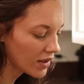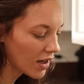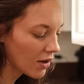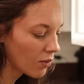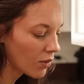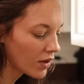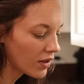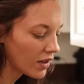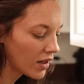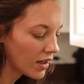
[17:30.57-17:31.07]
is
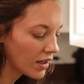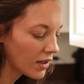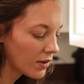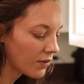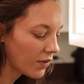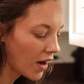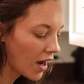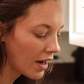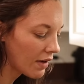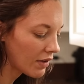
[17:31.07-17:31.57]
at
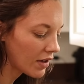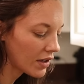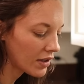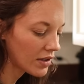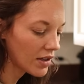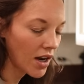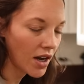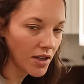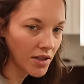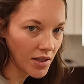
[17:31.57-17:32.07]
195 and
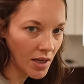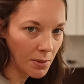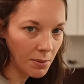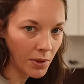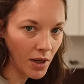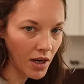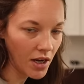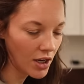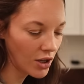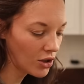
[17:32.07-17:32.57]
it's not
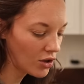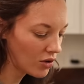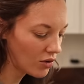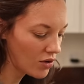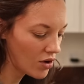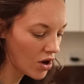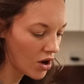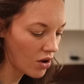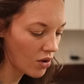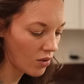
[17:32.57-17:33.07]
separating, you
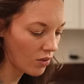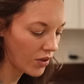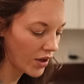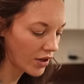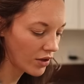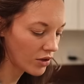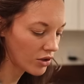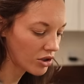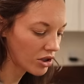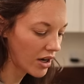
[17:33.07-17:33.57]
know
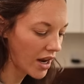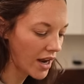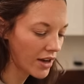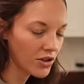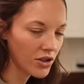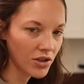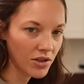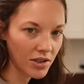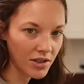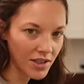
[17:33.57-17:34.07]
that you should
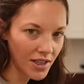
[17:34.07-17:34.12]
add just